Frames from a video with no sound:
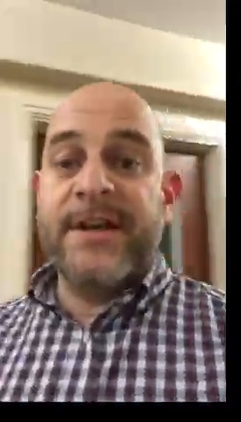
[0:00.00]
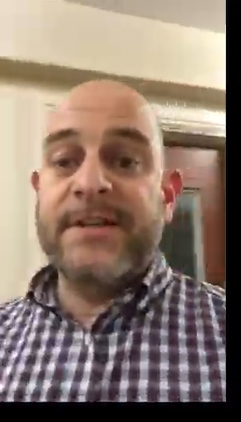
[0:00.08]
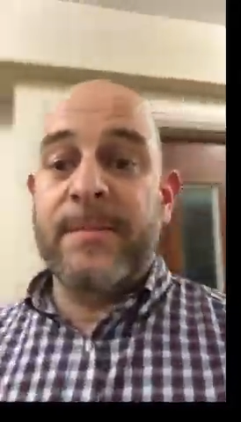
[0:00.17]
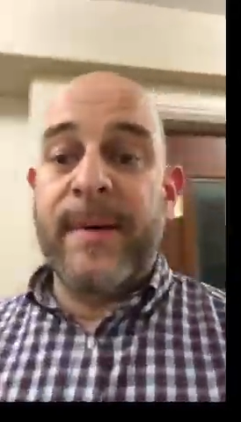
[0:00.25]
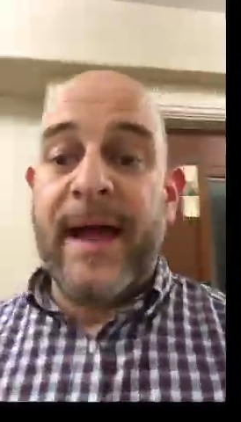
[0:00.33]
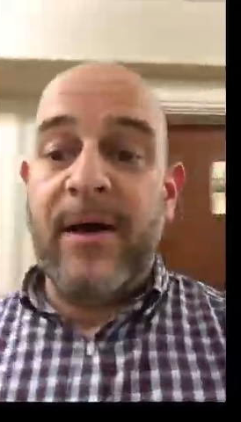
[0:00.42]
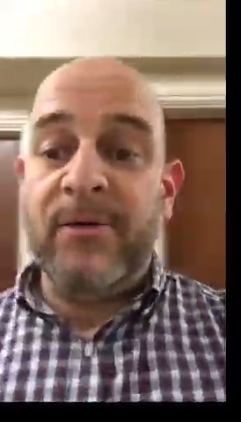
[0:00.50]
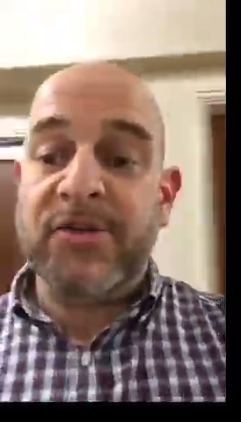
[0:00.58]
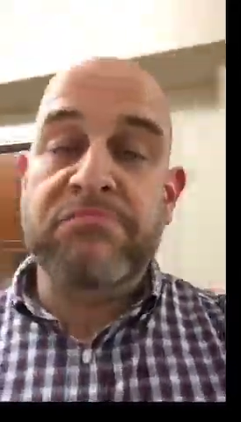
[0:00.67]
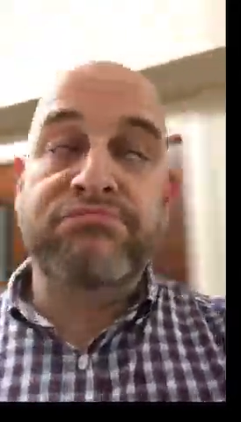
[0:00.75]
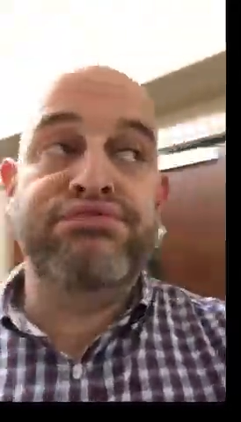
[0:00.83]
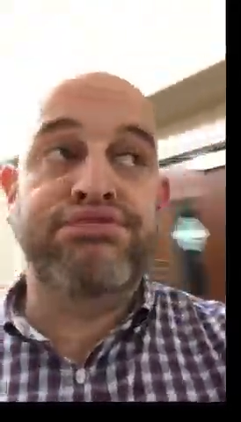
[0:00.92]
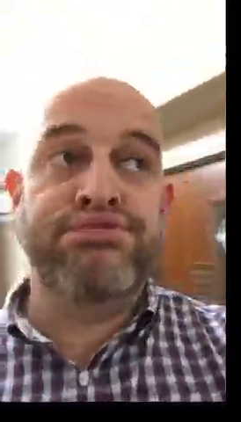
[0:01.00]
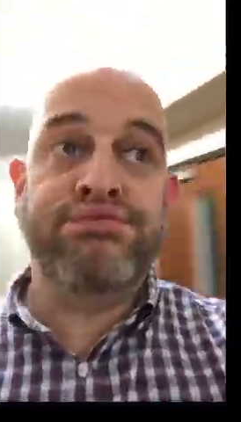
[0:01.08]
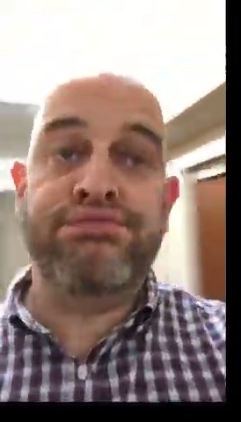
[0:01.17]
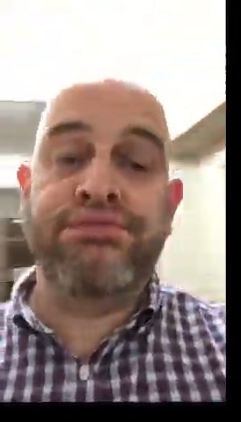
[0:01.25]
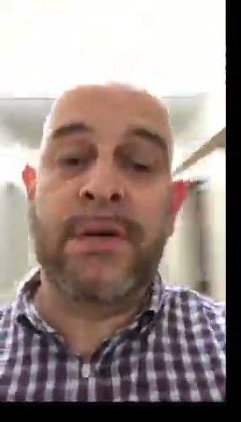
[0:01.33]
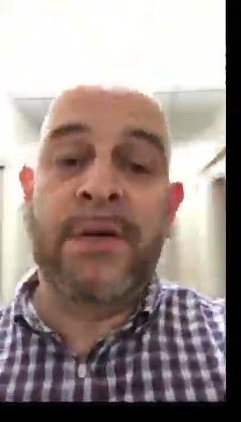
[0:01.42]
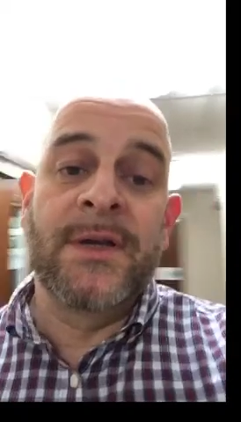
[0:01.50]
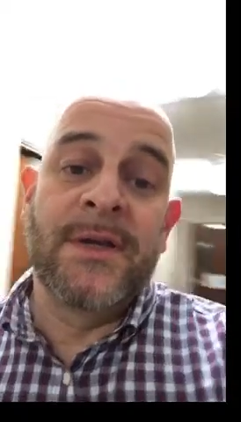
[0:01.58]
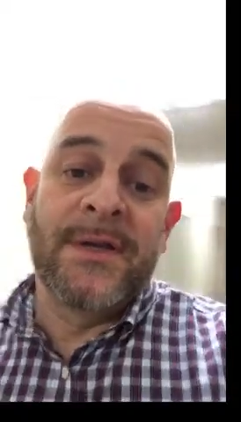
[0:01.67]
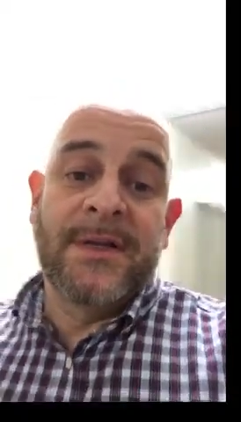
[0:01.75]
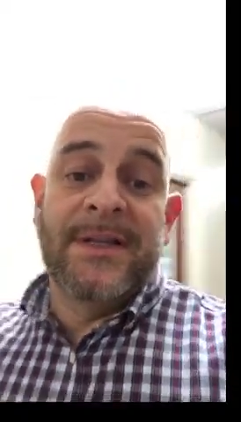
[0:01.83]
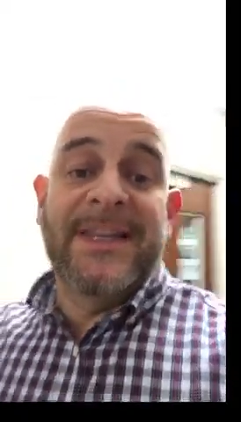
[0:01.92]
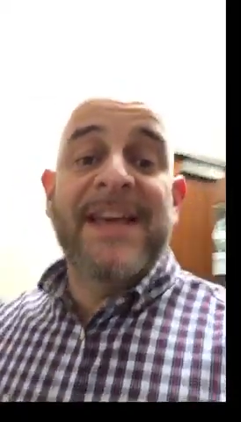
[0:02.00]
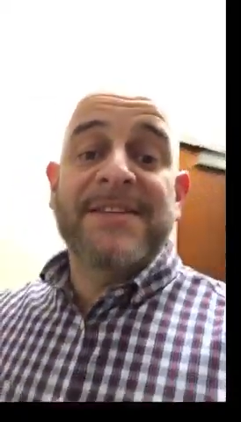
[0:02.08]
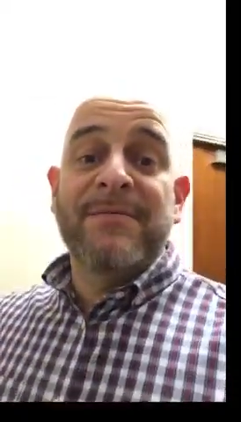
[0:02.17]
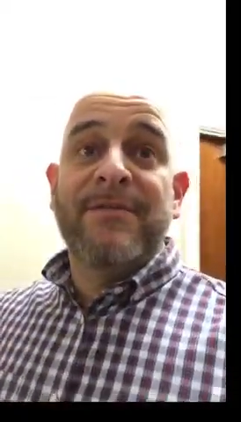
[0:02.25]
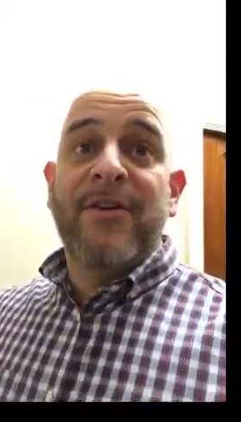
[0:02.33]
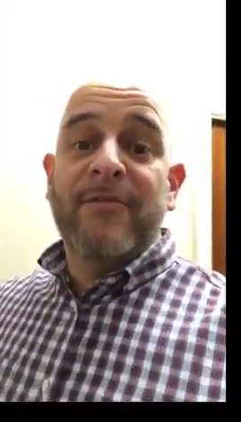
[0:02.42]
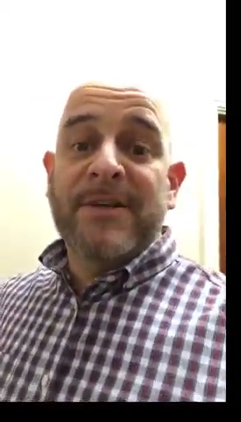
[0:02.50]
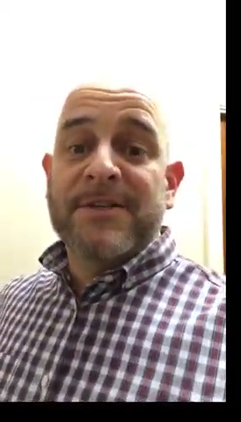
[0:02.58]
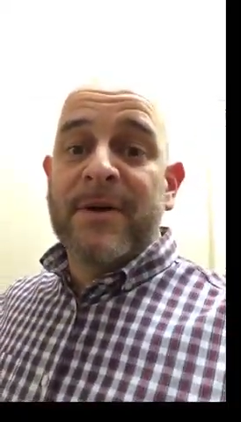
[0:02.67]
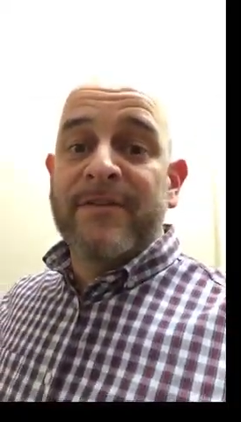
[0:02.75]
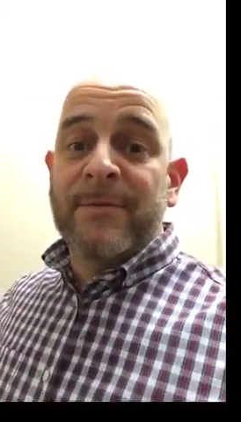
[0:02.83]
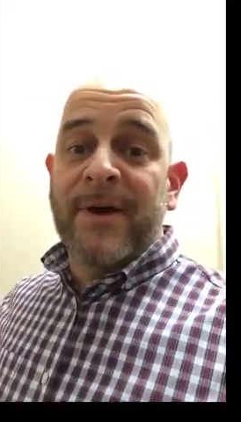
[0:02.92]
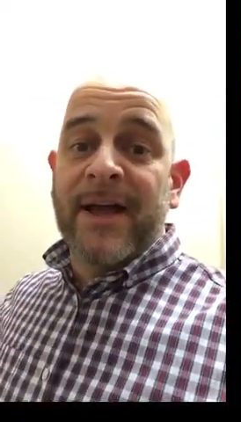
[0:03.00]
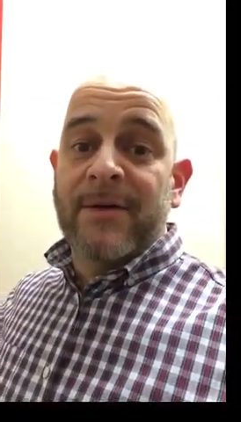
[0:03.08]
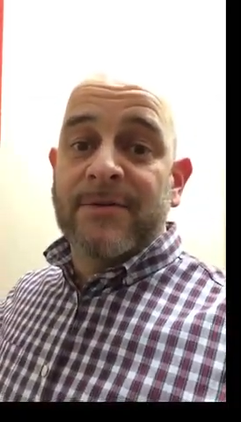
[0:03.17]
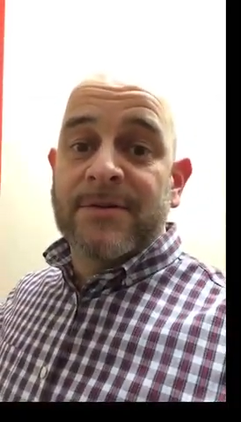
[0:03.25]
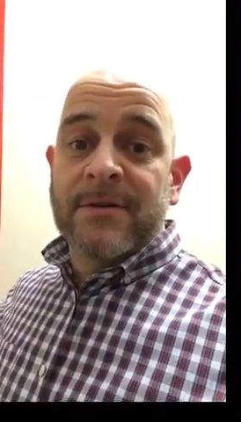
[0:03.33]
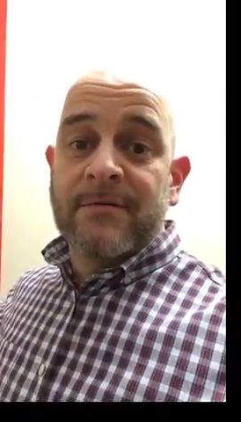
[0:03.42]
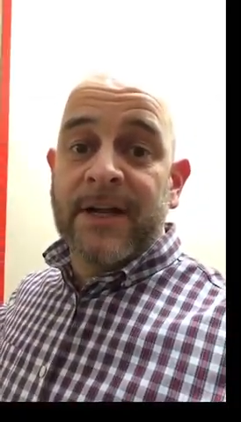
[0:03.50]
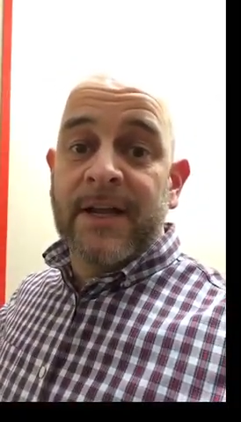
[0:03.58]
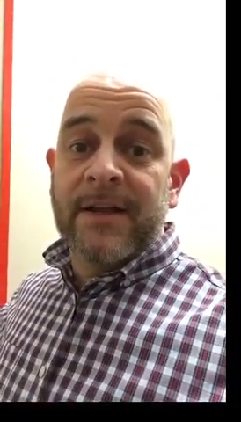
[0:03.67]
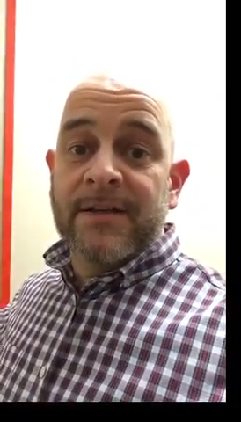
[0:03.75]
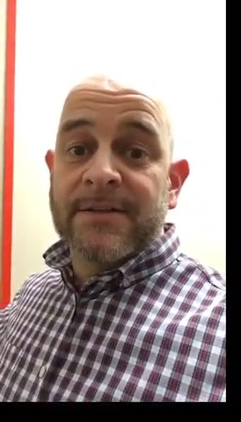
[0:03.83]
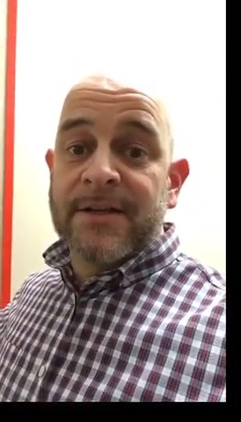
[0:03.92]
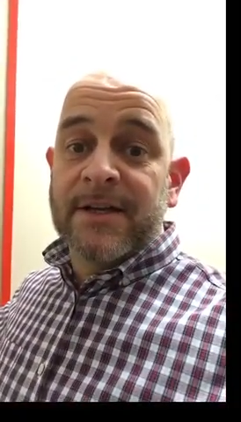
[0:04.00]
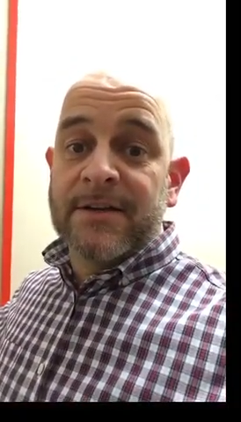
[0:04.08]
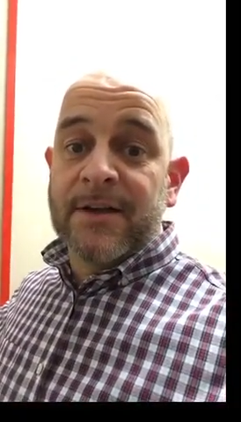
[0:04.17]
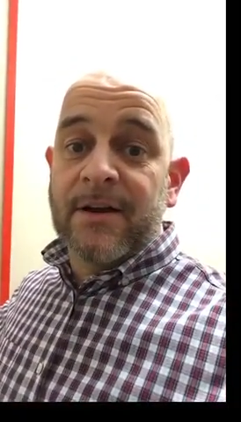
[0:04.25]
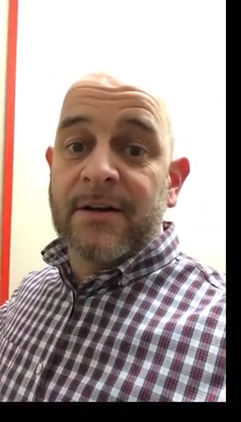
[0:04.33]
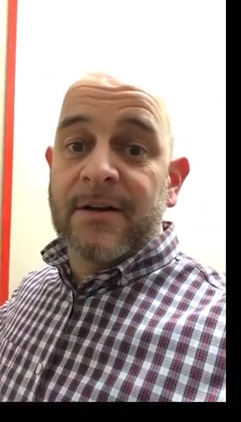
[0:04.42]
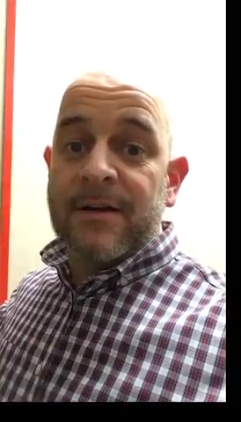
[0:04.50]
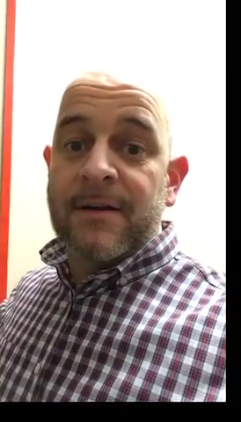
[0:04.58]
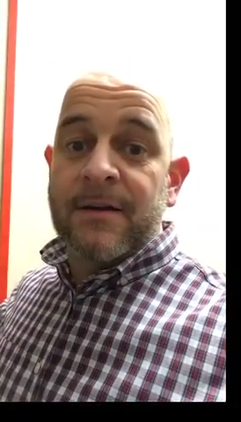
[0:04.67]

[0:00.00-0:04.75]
is about less than 5 minutes away from my house. Ready? It's going to go dark.